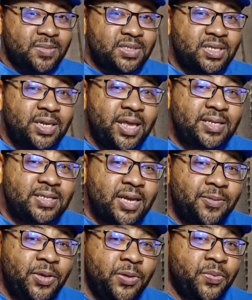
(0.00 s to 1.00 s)
Until next
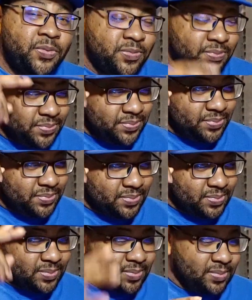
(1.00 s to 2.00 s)
time, people.
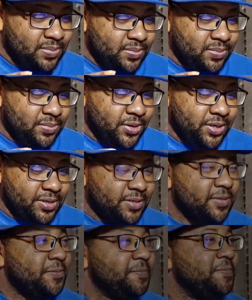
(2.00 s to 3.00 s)

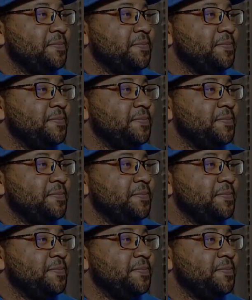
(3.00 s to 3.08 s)
Peace.